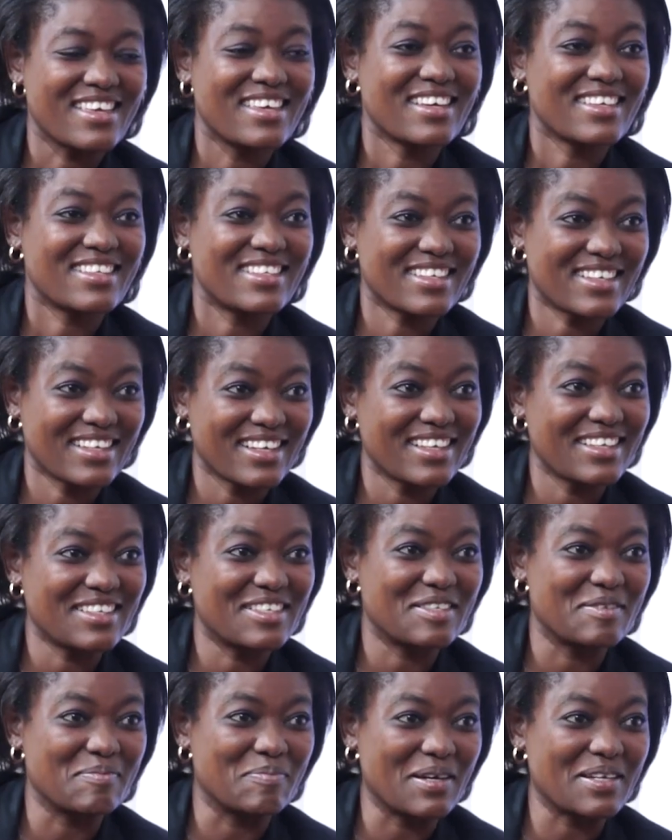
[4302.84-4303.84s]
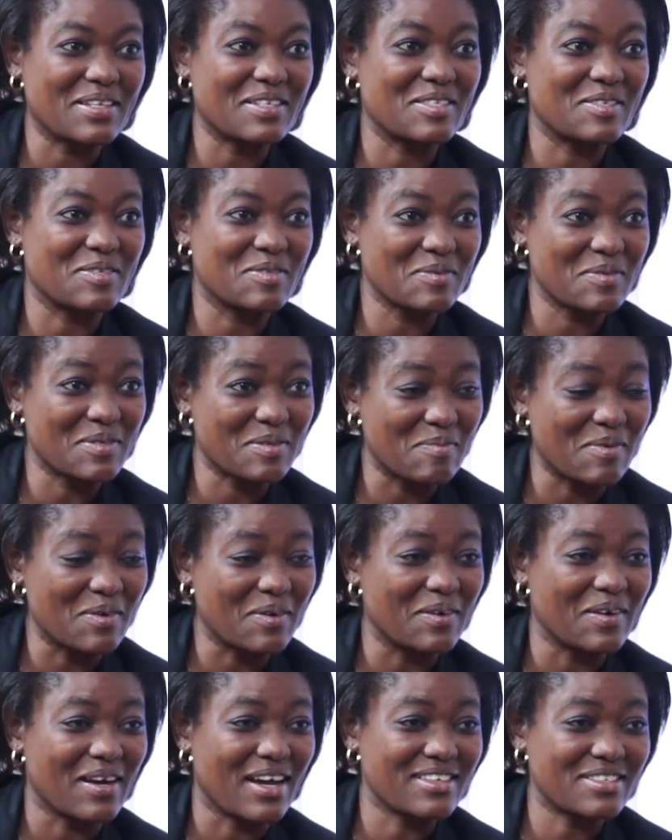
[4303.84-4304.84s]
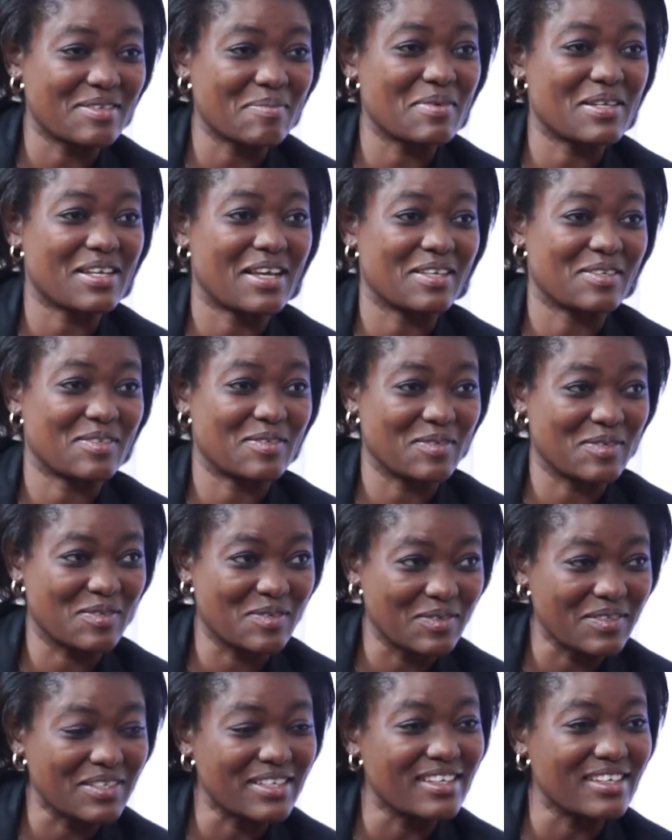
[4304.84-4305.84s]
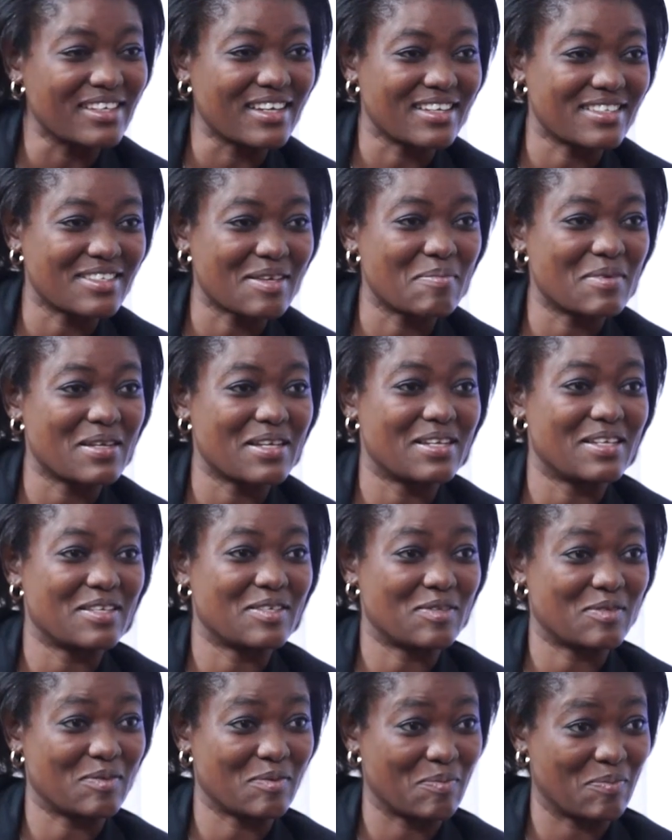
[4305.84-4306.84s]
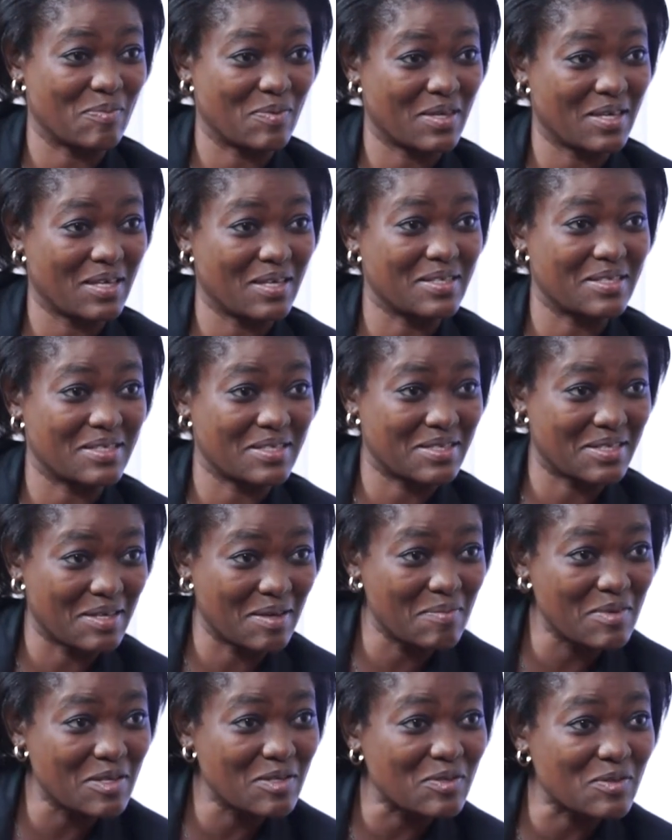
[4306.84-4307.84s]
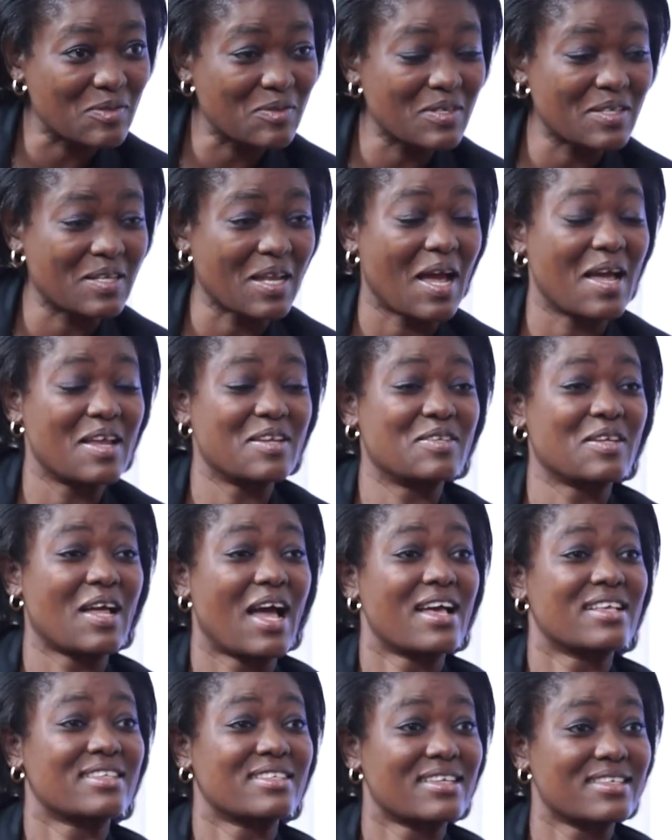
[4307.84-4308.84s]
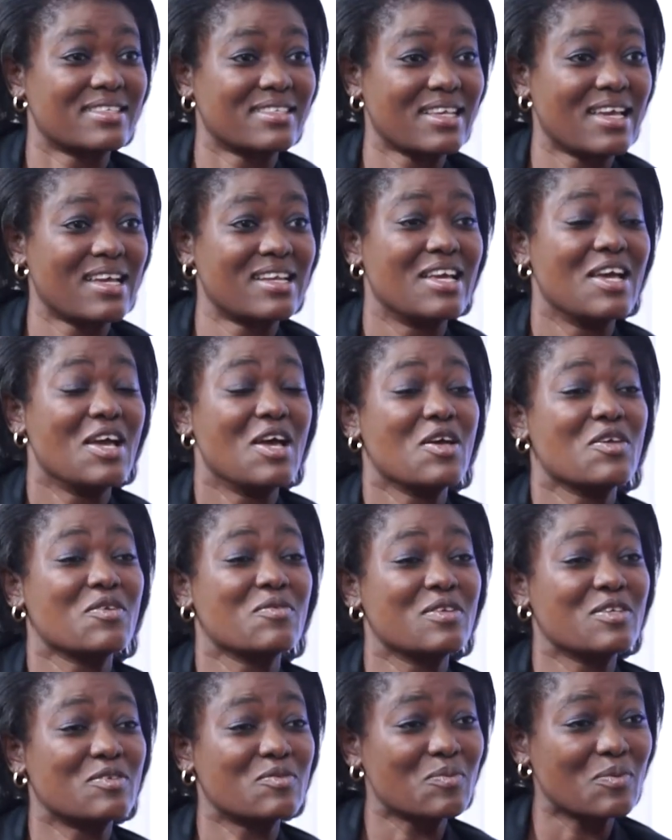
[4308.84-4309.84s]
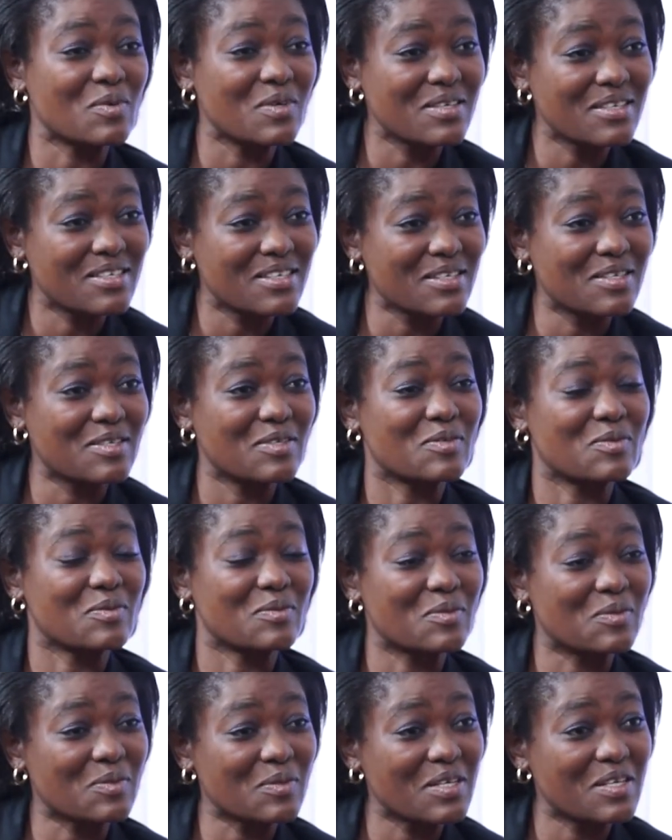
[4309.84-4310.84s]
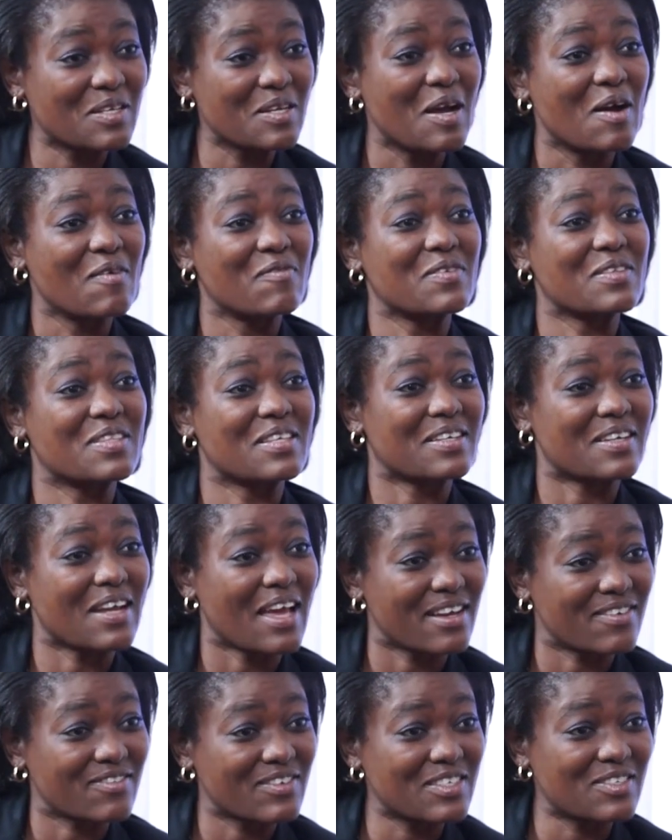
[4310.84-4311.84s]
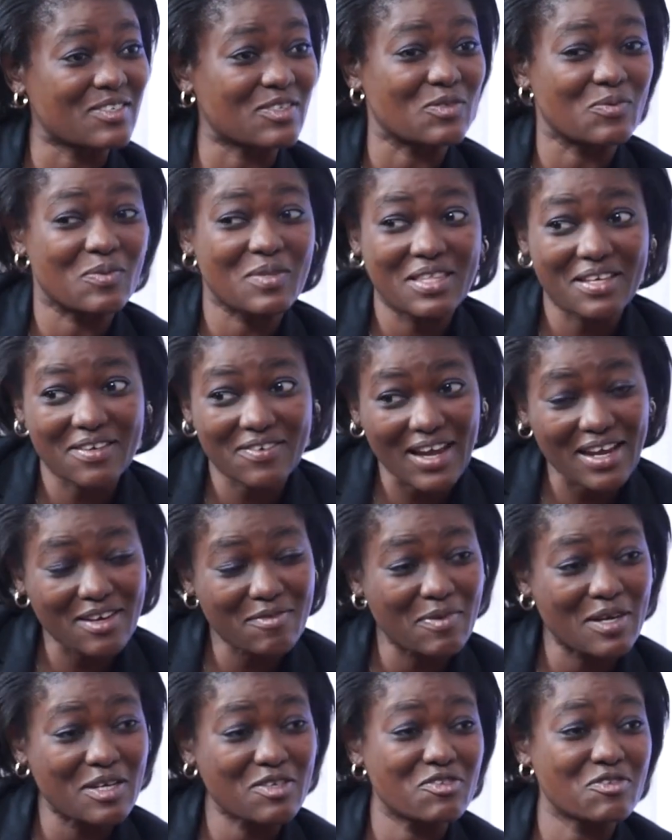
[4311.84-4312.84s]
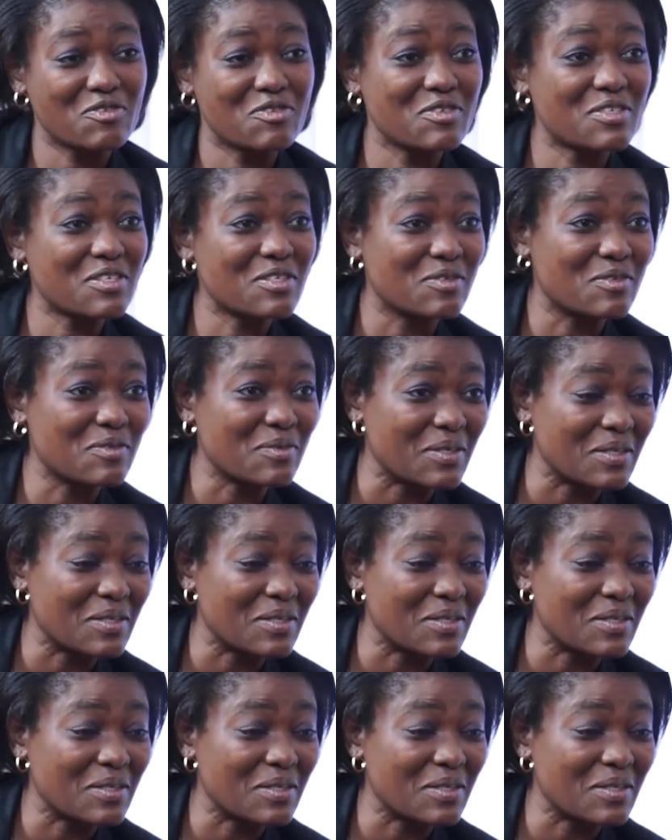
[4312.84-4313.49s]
Yes, it is, but it's doable. And somebody has to do it. And somebody needs to be determined to do it. And as I said, you need to want it to do it for the right reasons. With the right passion, you can do